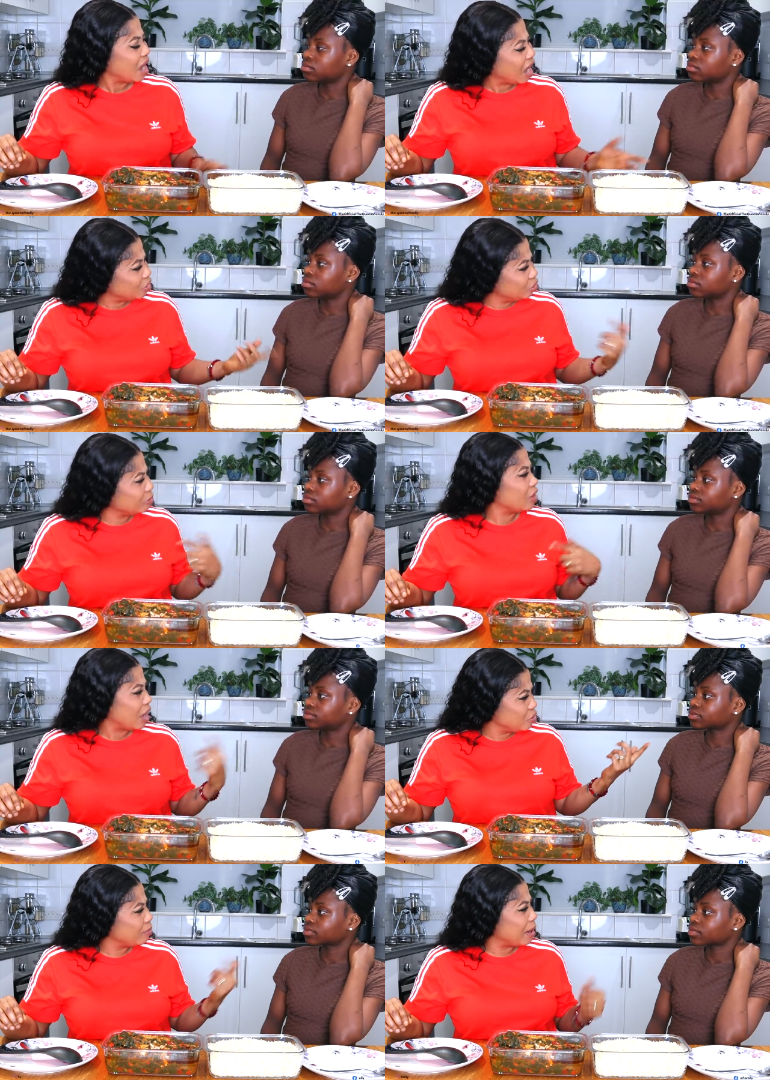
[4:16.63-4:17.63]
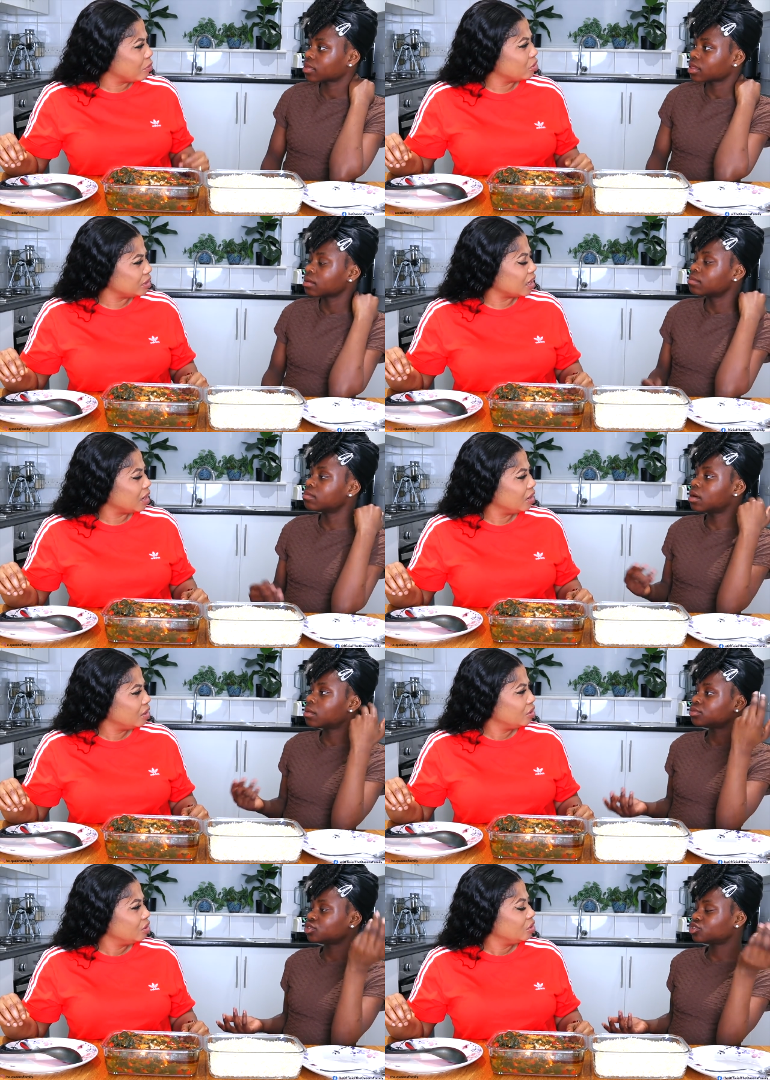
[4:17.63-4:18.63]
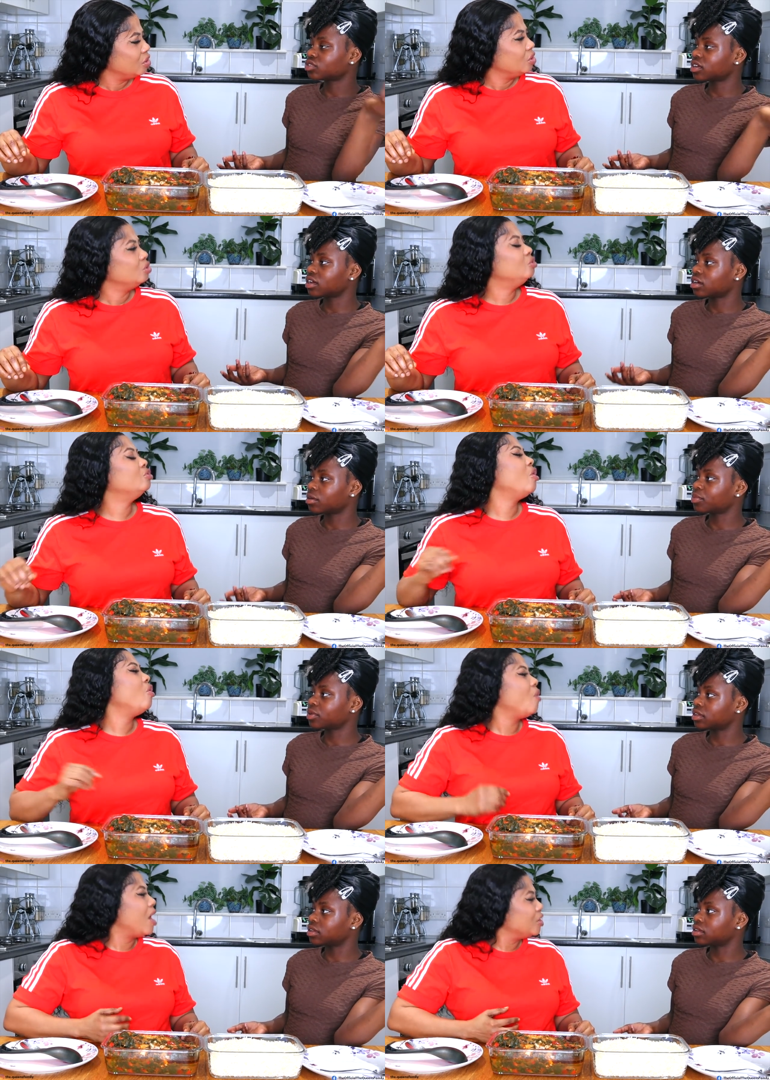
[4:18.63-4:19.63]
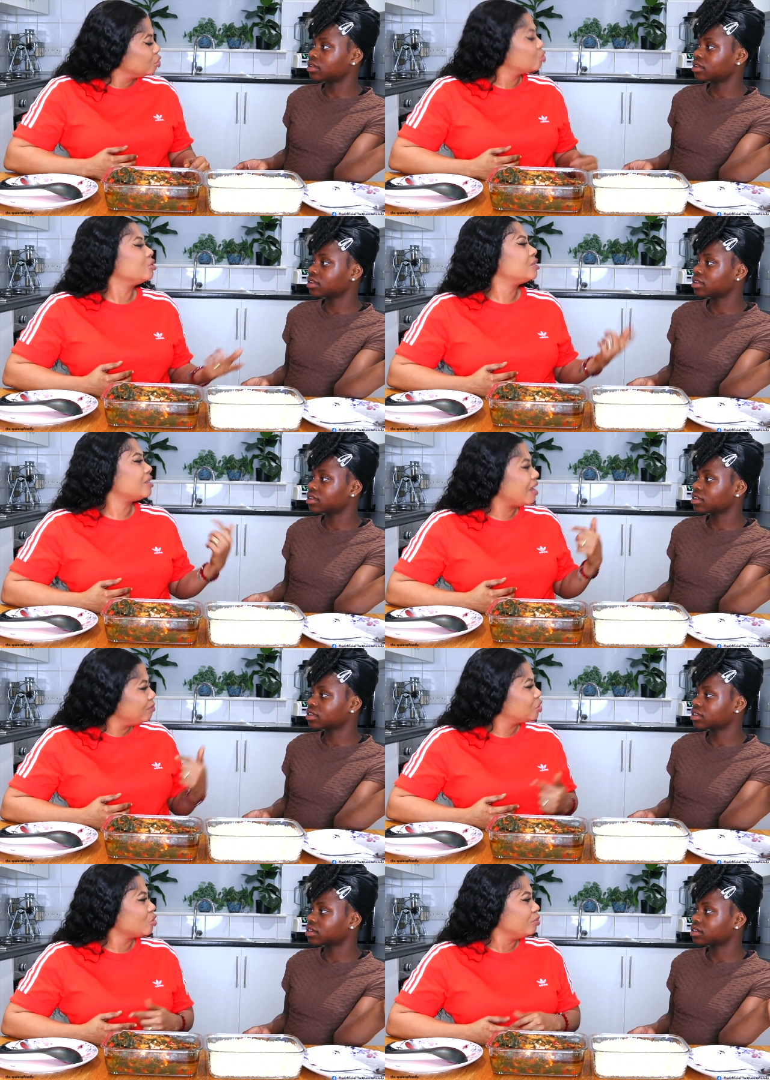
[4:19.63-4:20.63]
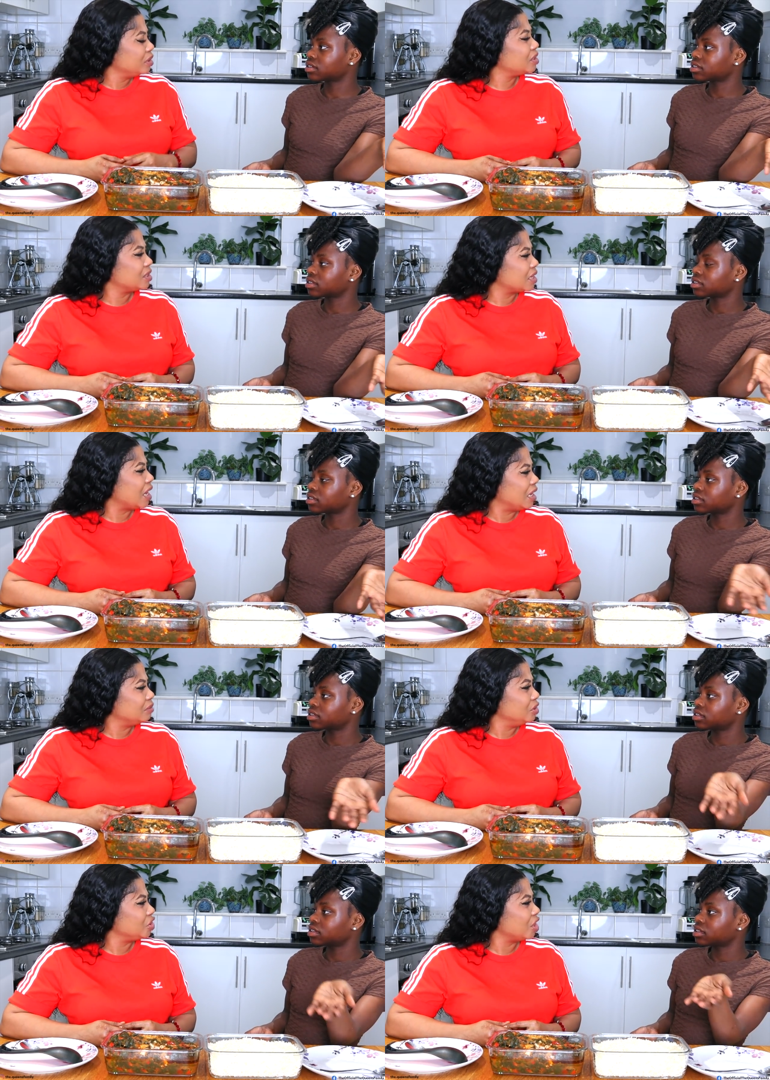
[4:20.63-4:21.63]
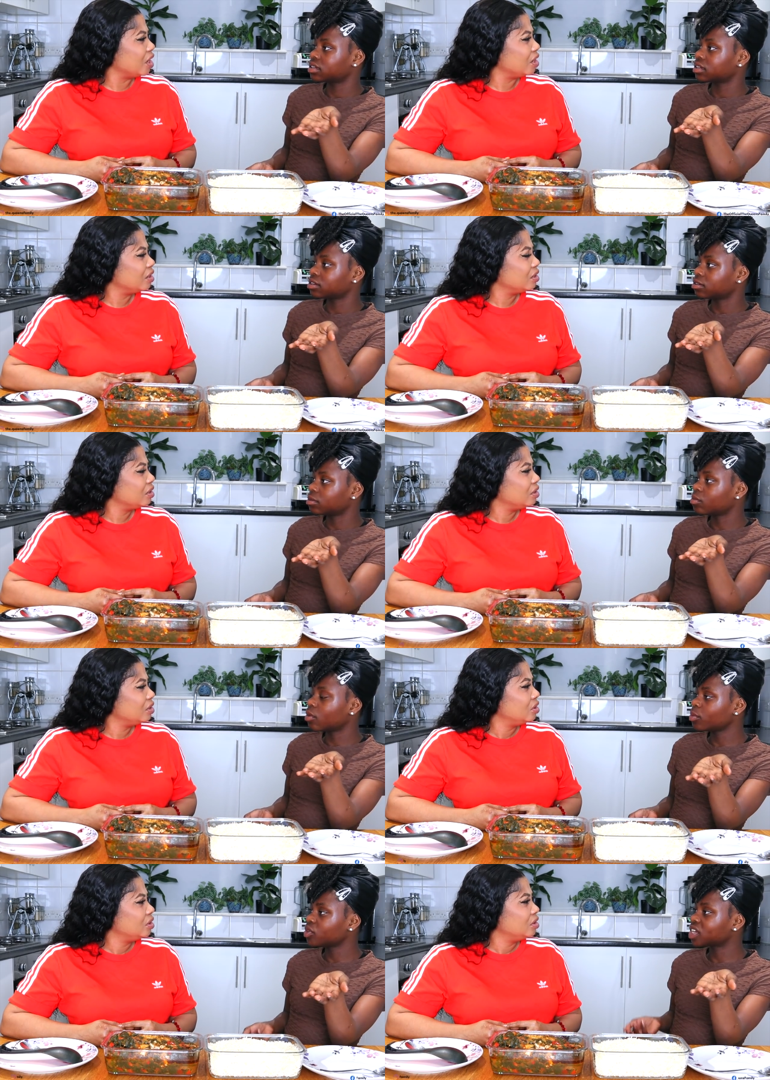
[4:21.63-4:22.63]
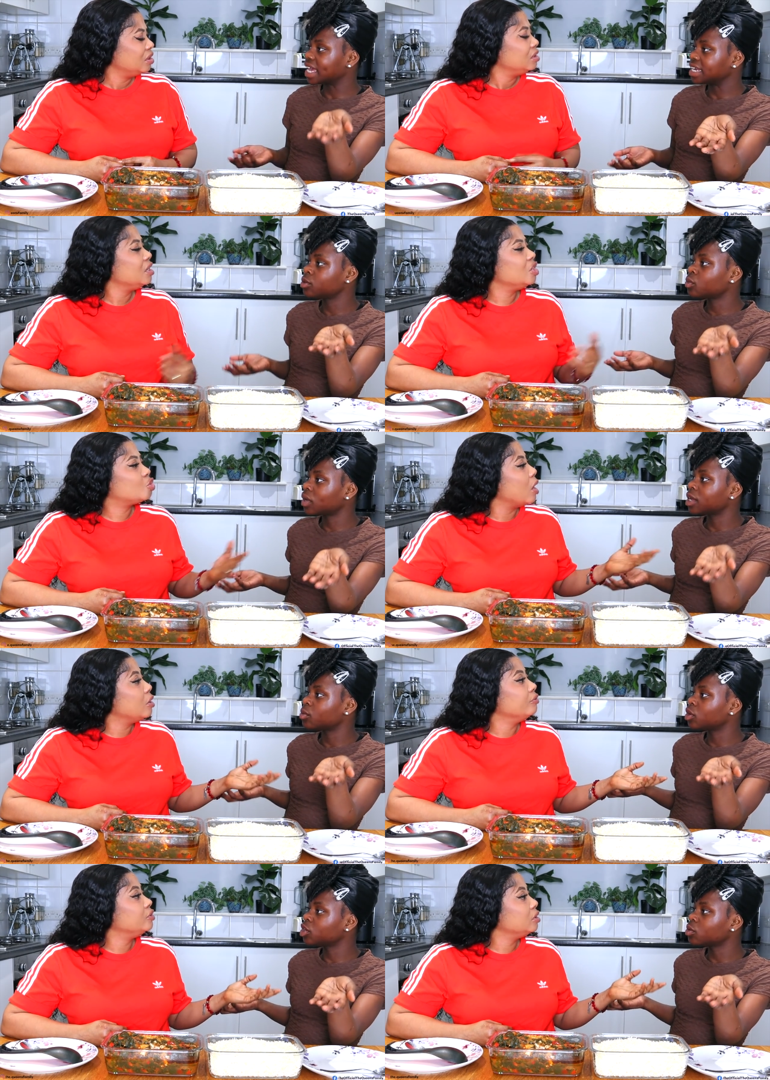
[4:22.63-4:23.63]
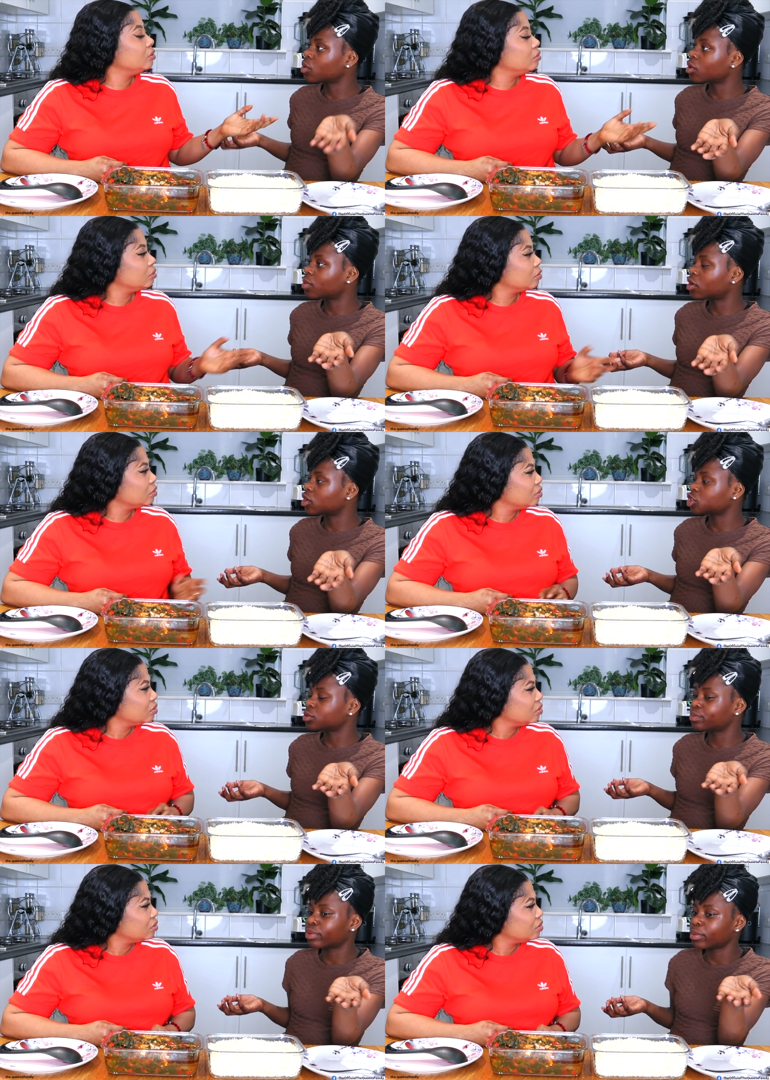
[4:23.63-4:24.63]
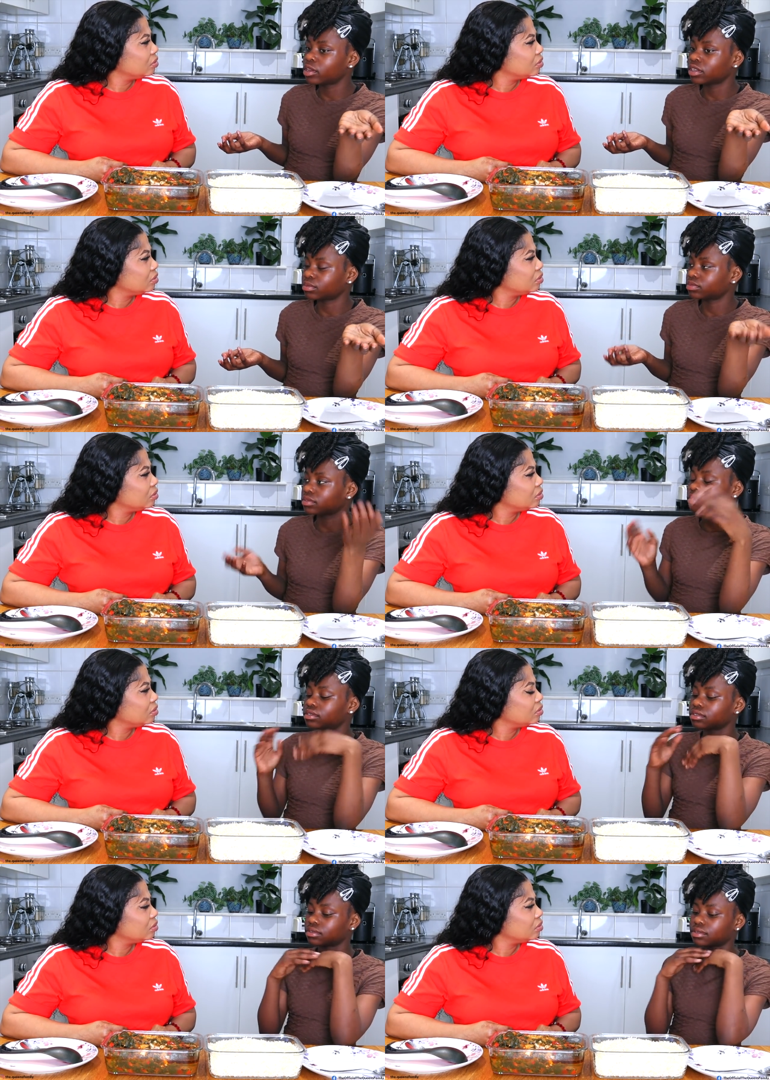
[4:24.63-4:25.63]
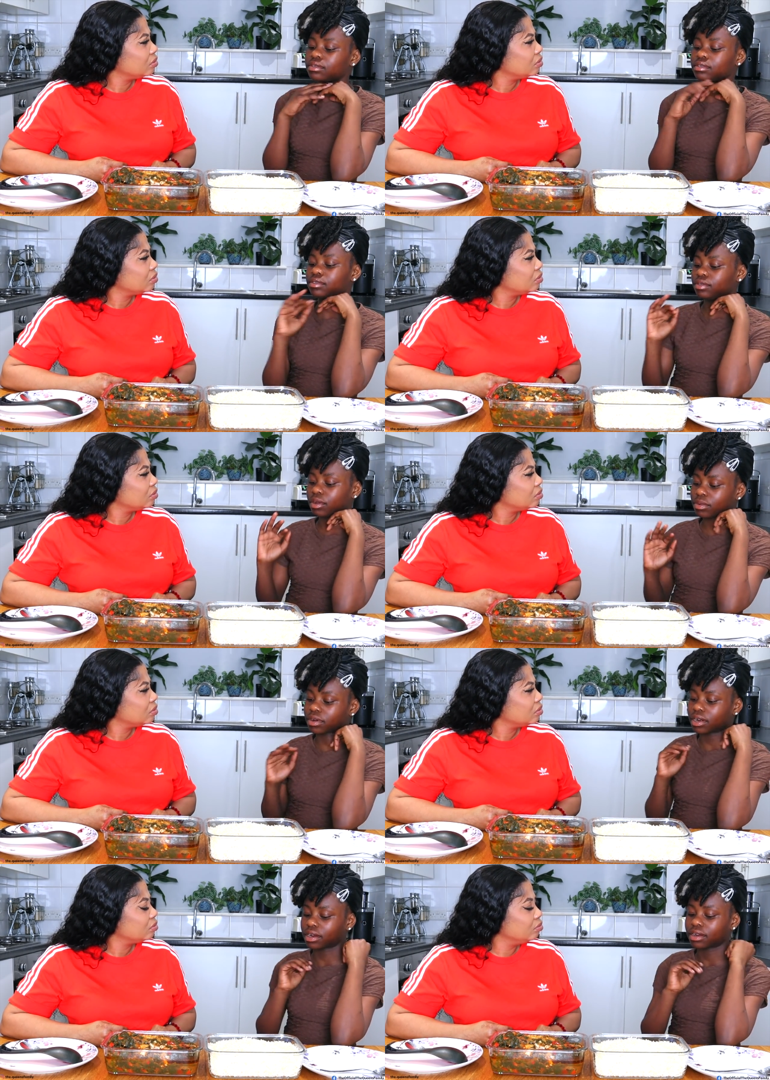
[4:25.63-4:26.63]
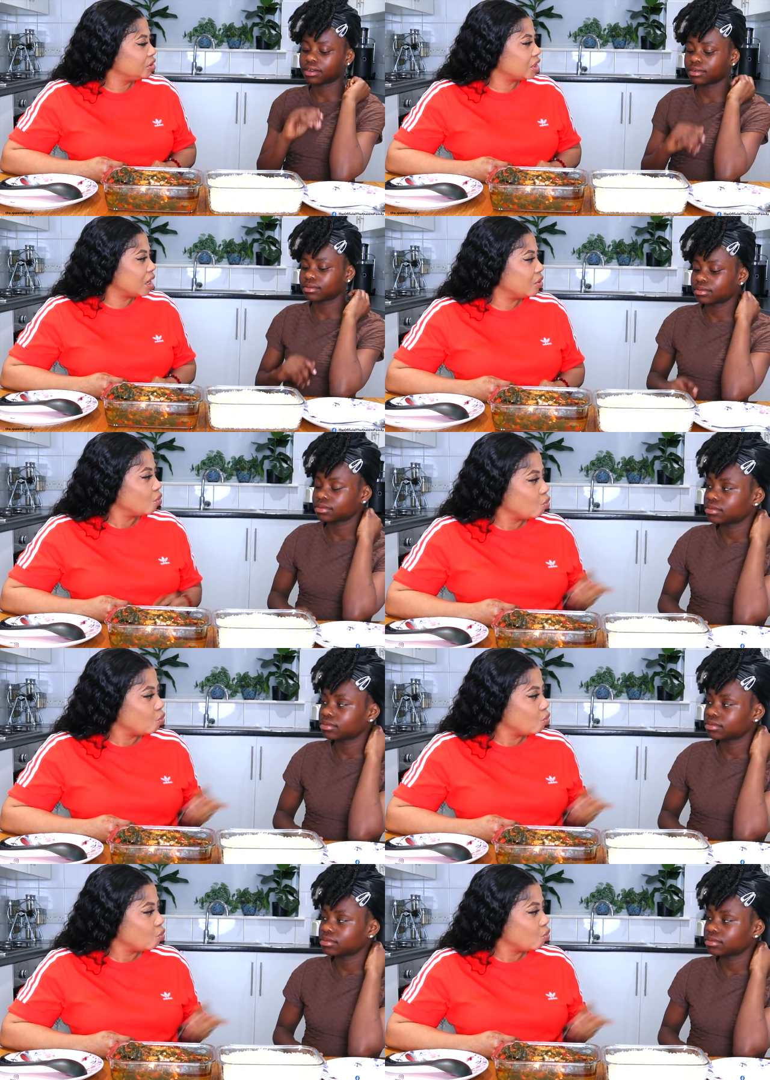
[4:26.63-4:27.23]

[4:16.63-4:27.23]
Speaker 1: Are you are you my mother? Mom, I'm just trying to help. No, you. who are you to tell me to be eating salad, Michelle?
Speaker 2: Mom, you can't this away. one of when the... you walk past, you probably it. don't worry.
Speaker 1: Michelle,